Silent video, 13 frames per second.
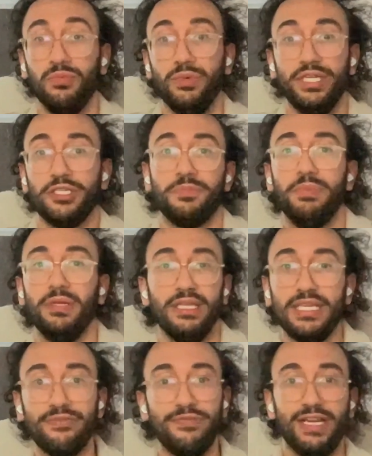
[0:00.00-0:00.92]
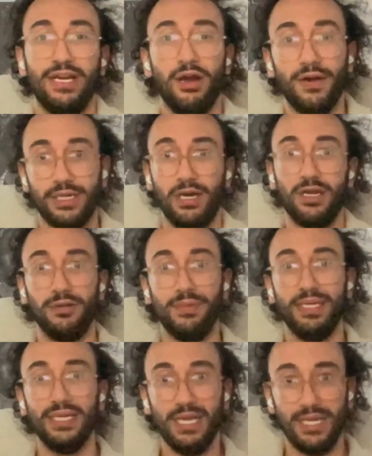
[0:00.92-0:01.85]
we just believe in our
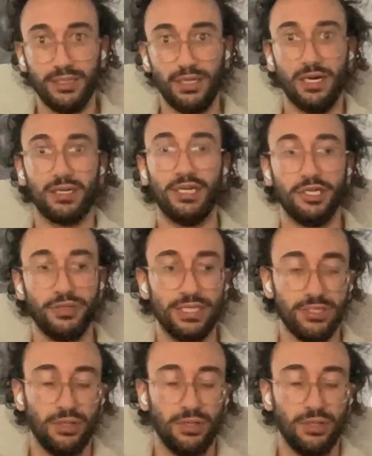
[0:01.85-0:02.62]
economy and our country as a